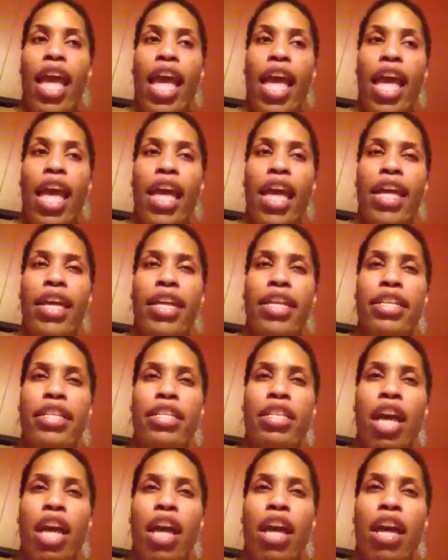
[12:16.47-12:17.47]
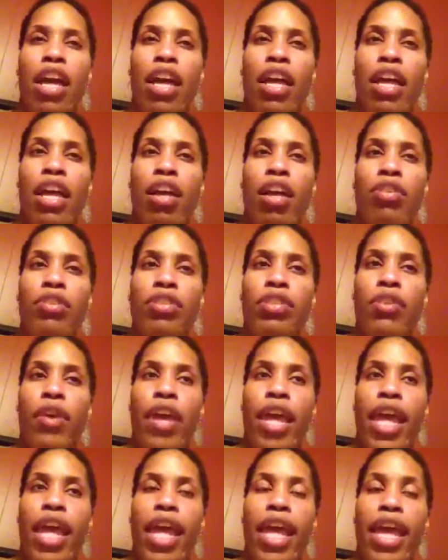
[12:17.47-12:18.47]
And I also
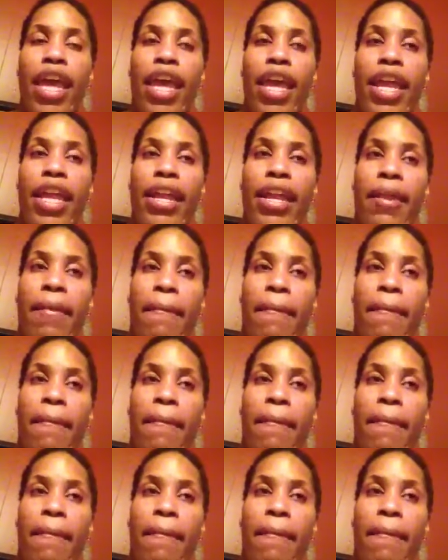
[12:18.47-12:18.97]
had,